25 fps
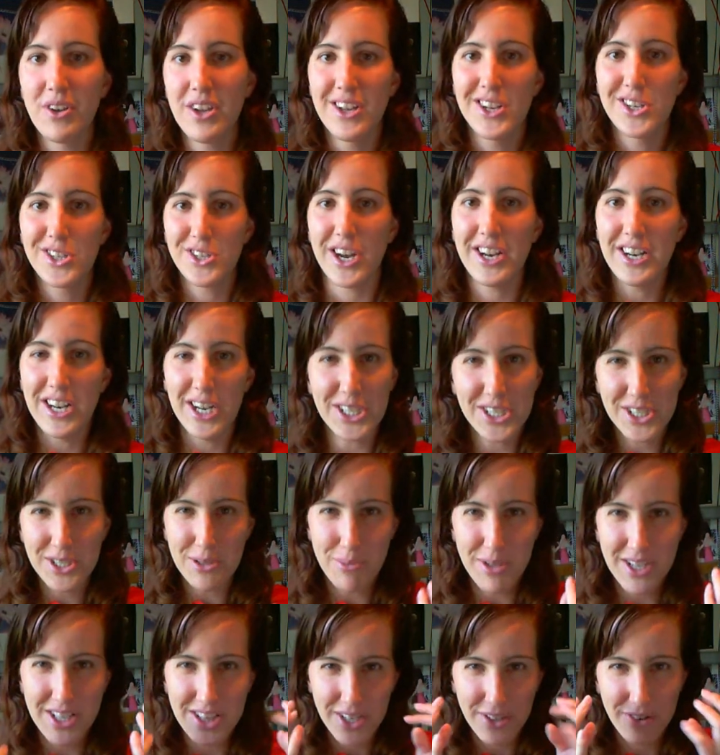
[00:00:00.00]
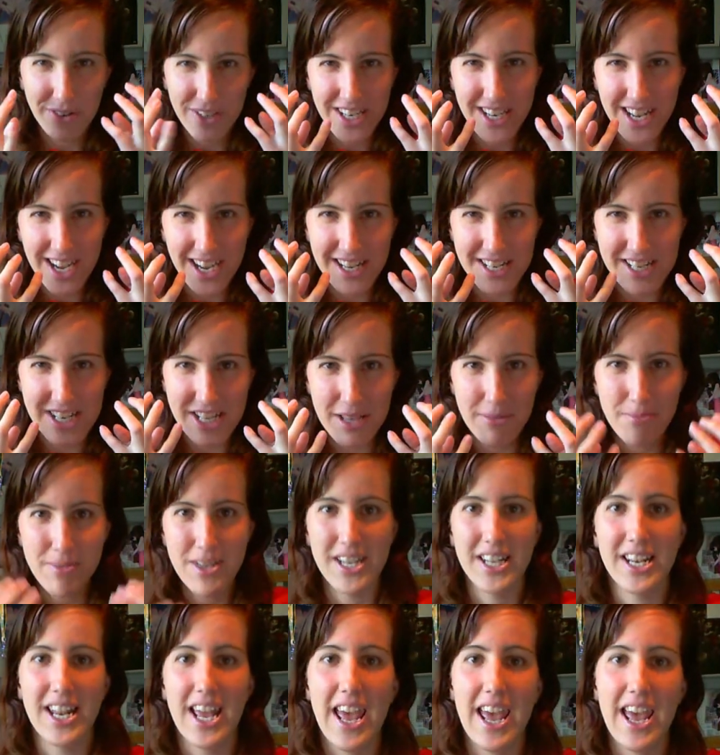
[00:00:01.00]
Try not to be the green-eyed
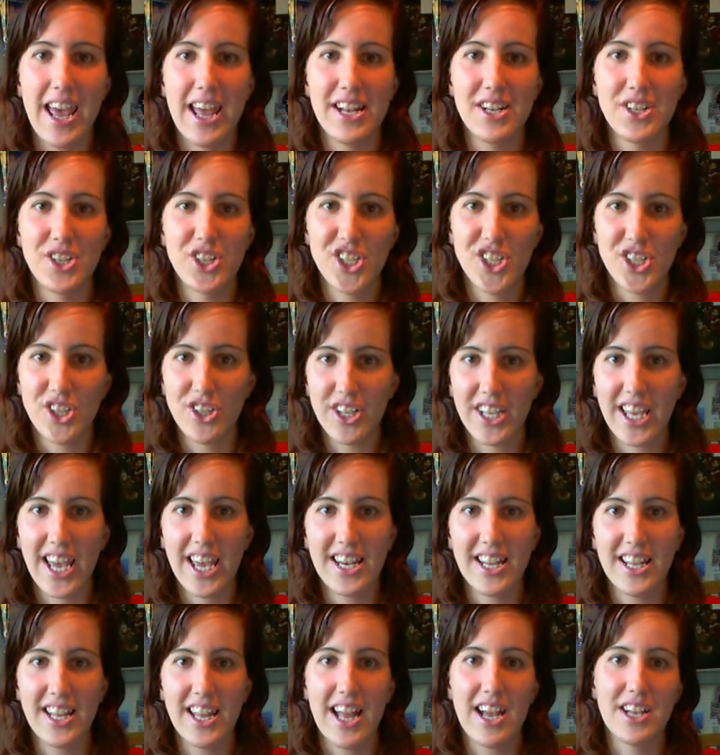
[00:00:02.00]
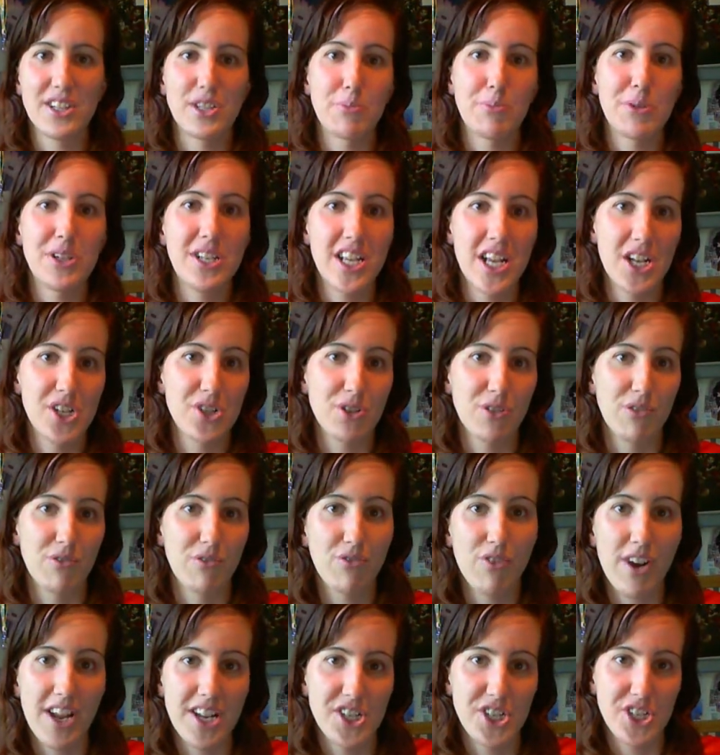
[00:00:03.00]
demon and just look at it as a potential
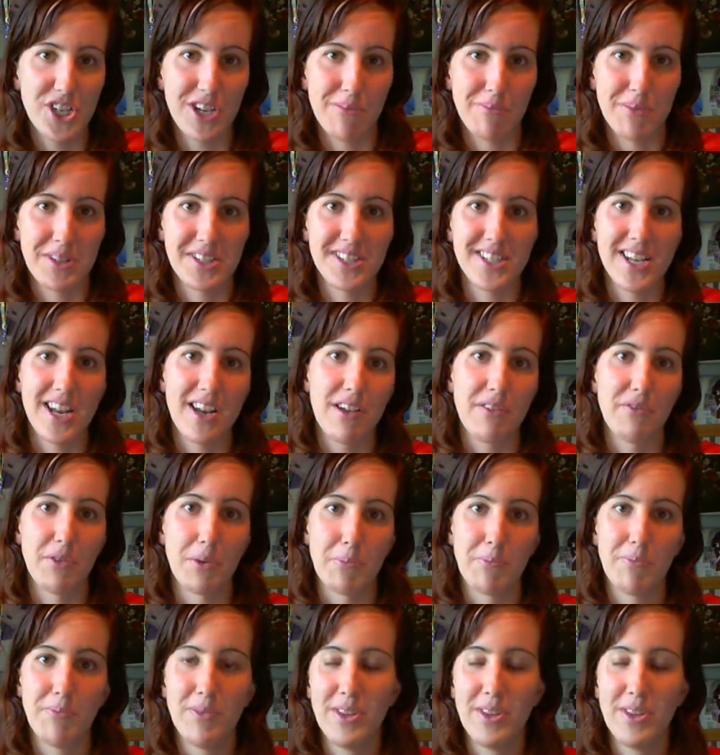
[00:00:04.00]
friendship instead of a,